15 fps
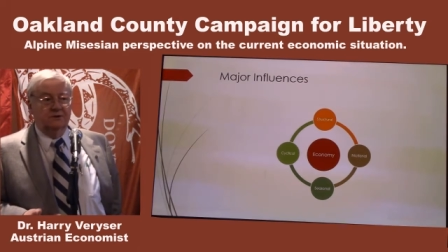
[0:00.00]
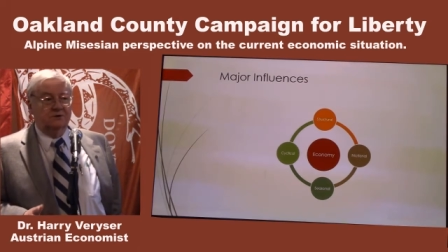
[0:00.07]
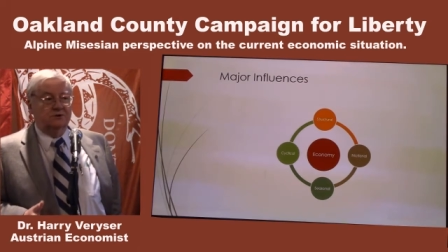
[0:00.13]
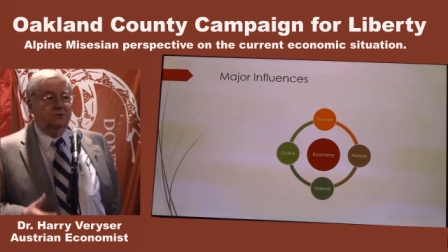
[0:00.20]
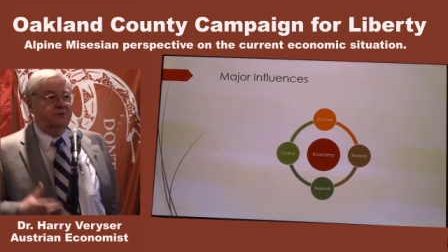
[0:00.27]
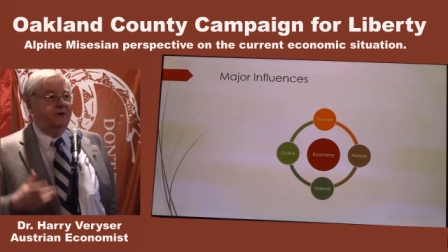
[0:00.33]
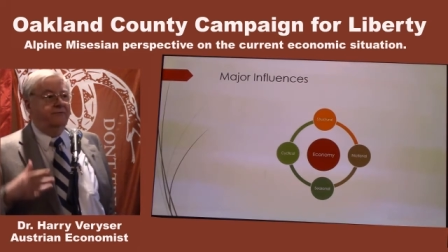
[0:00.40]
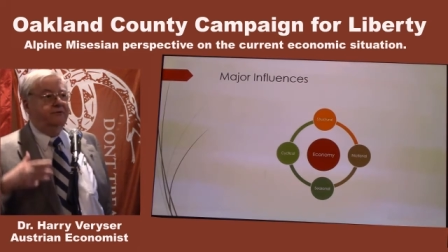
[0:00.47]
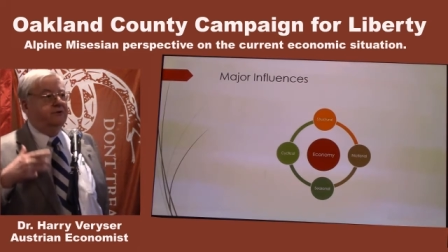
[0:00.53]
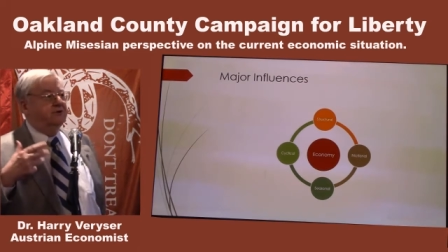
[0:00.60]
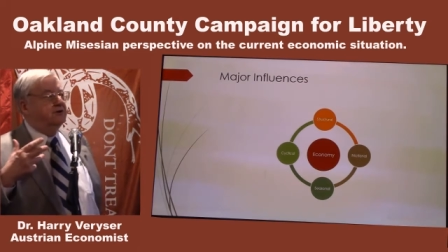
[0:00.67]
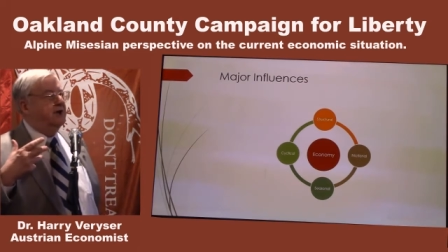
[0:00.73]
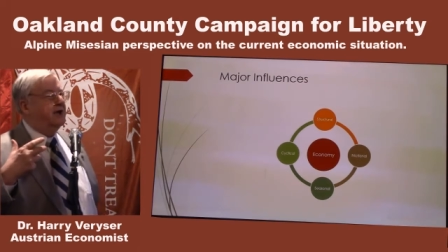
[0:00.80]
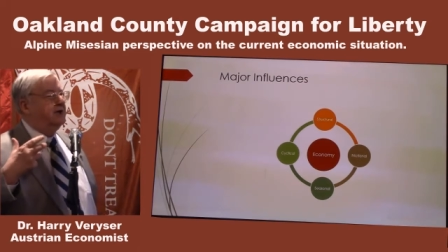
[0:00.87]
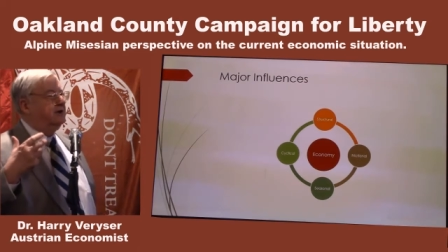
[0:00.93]
So whenever you
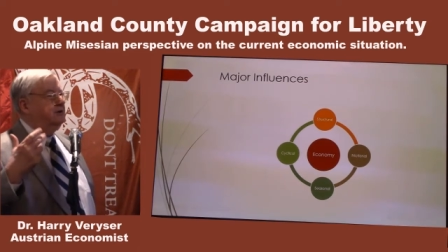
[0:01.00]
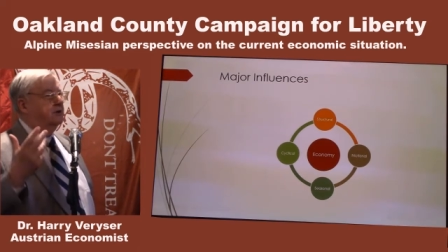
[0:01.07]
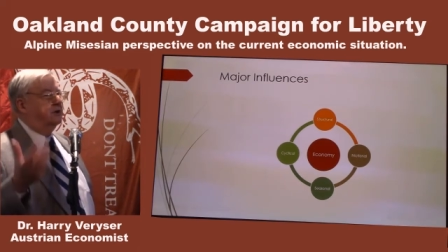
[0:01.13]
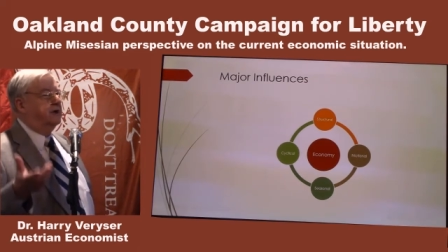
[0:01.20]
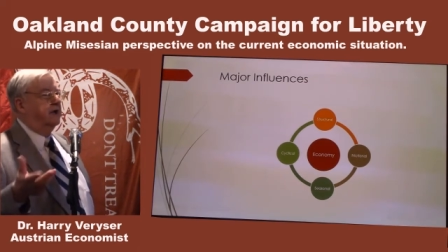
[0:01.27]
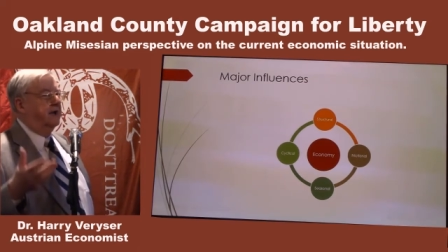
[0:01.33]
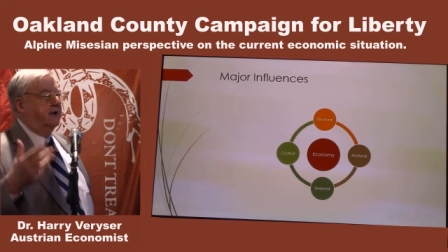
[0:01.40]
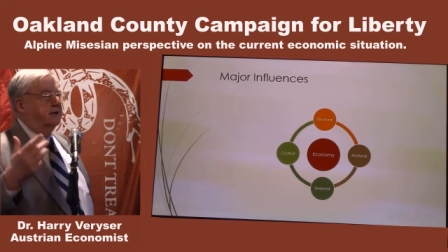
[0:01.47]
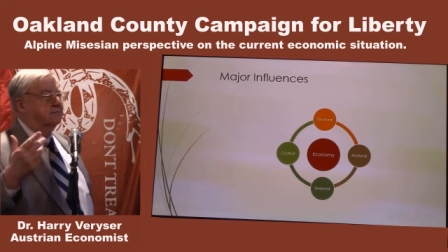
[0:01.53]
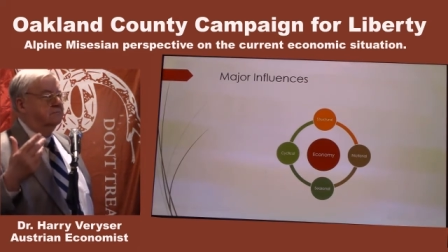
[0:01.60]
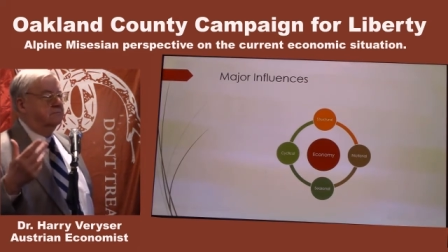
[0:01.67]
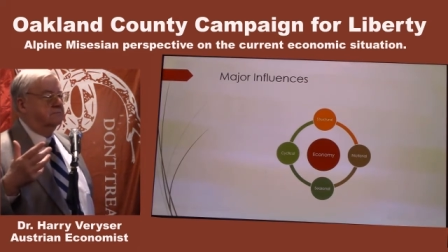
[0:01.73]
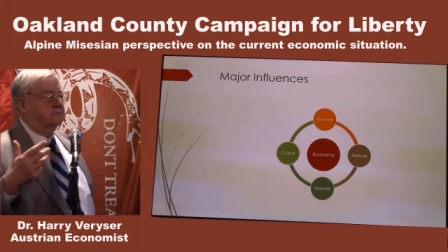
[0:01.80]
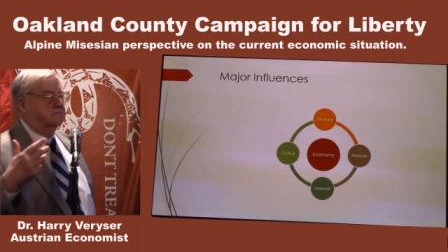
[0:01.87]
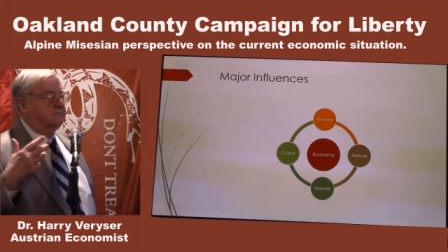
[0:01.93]
take a look at
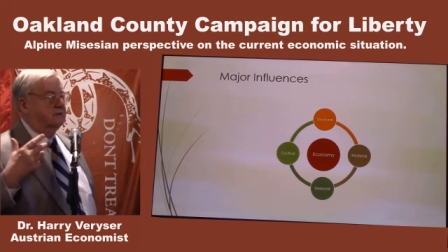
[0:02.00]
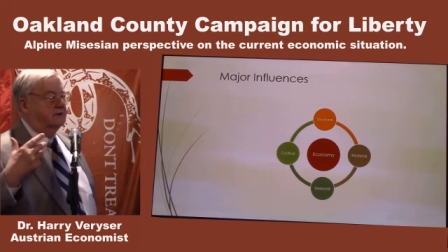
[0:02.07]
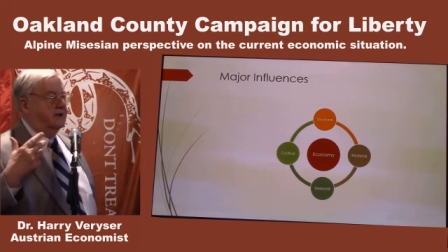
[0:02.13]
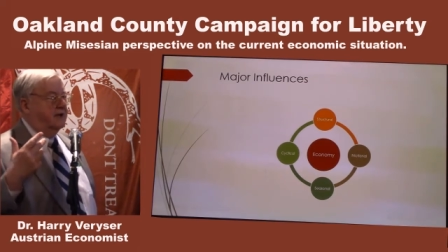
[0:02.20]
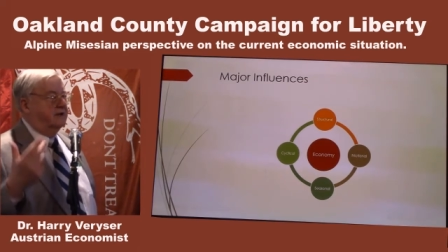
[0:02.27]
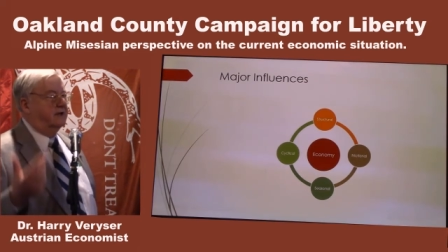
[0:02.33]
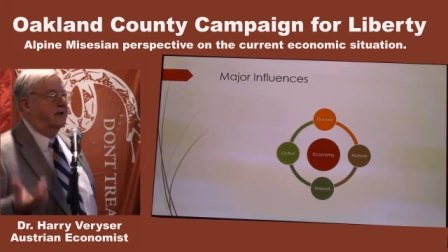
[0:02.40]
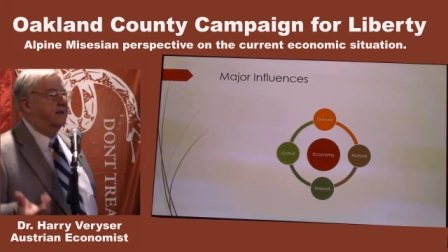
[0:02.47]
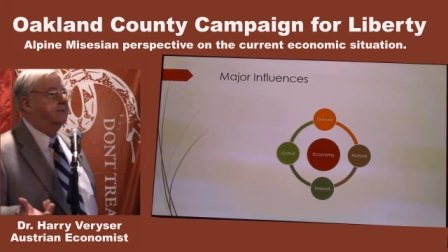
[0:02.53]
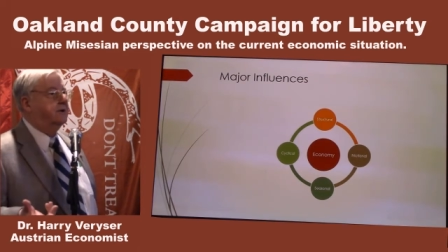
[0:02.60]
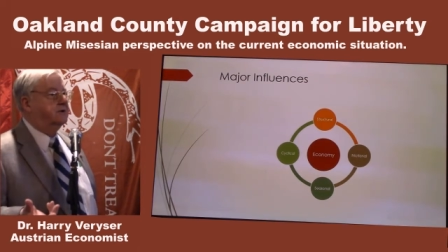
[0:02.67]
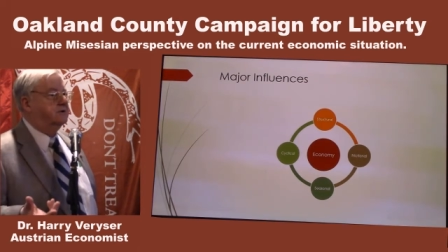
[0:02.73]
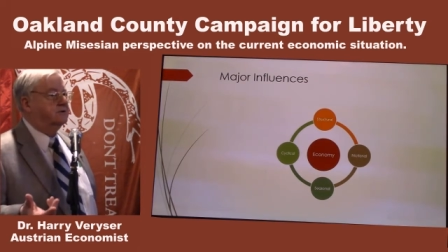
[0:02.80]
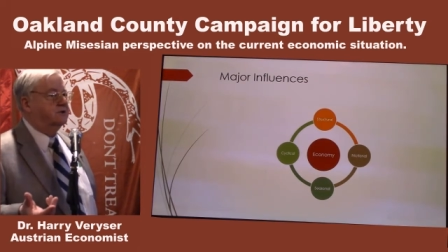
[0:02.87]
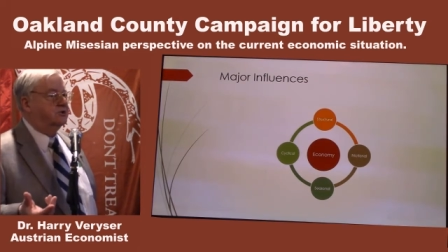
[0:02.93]
an
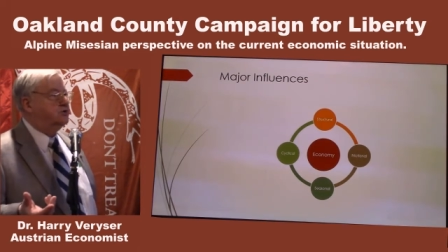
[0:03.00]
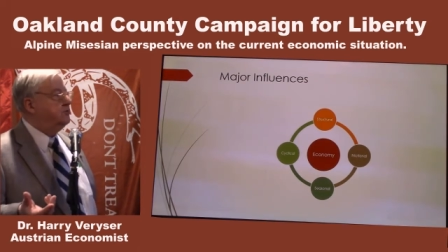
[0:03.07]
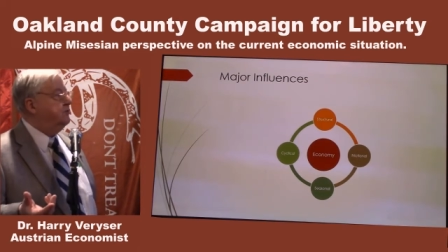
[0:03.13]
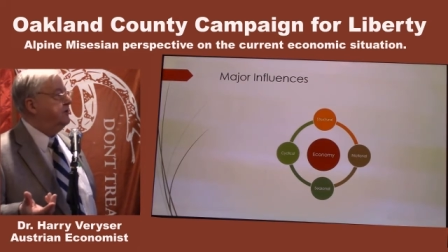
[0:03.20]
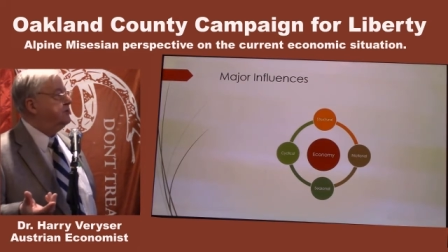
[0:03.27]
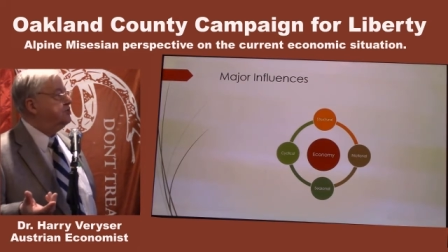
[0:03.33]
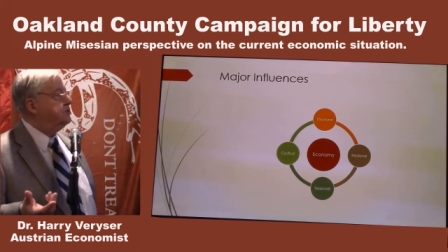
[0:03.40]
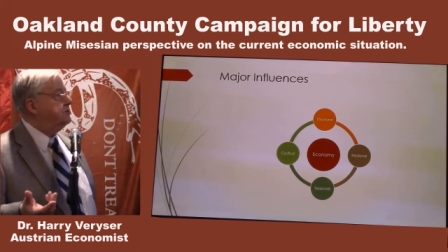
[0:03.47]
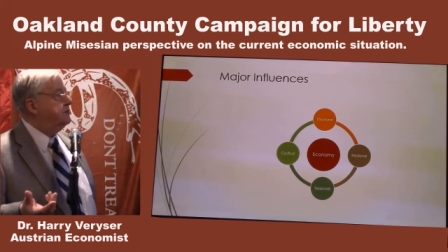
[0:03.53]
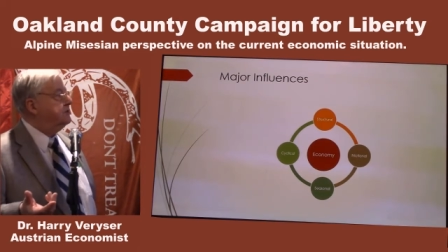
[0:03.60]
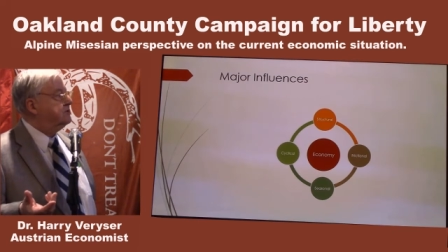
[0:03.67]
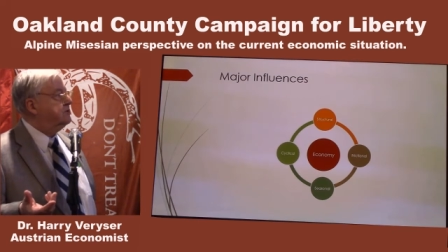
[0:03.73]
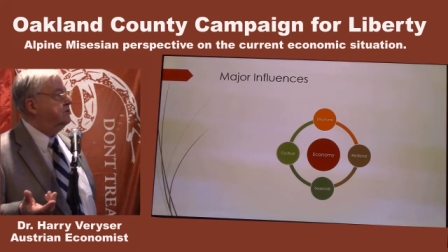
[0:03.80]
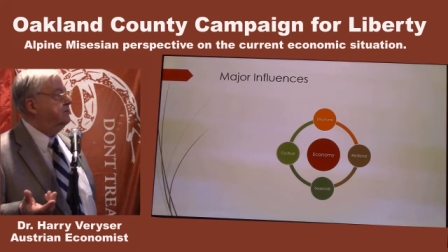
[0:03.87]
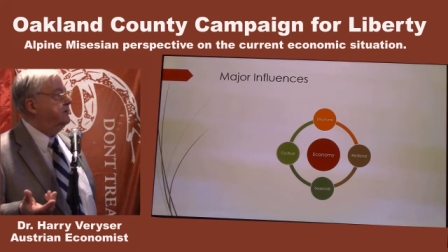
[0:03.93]
economic situation
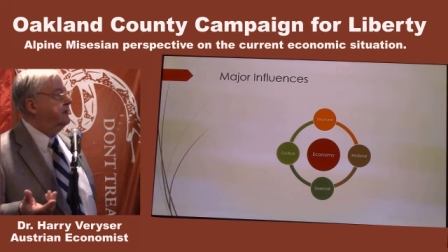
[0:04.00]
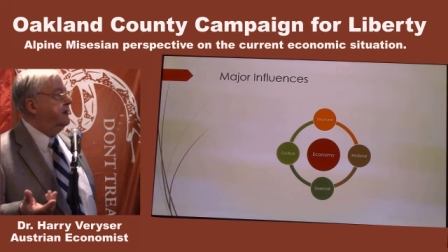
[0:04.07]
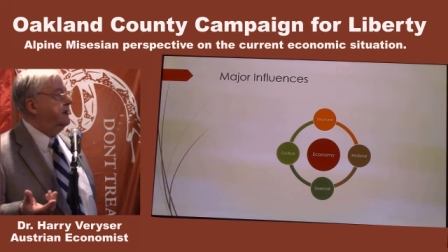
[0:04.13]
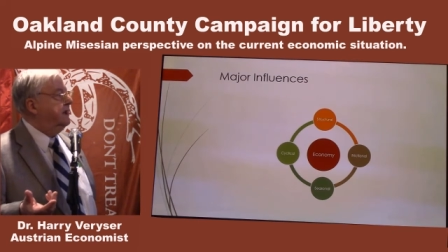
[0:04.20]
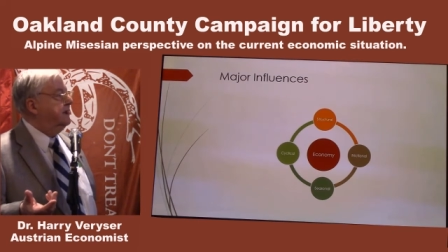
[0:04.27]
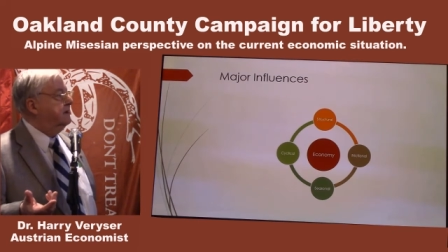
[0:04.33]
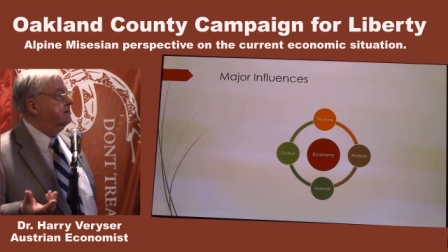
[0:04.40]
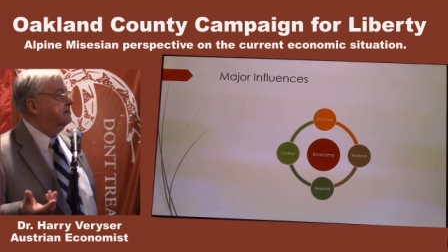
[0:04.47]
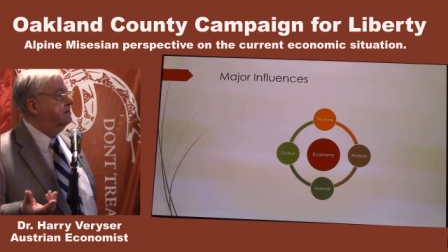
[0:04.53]
that's going on,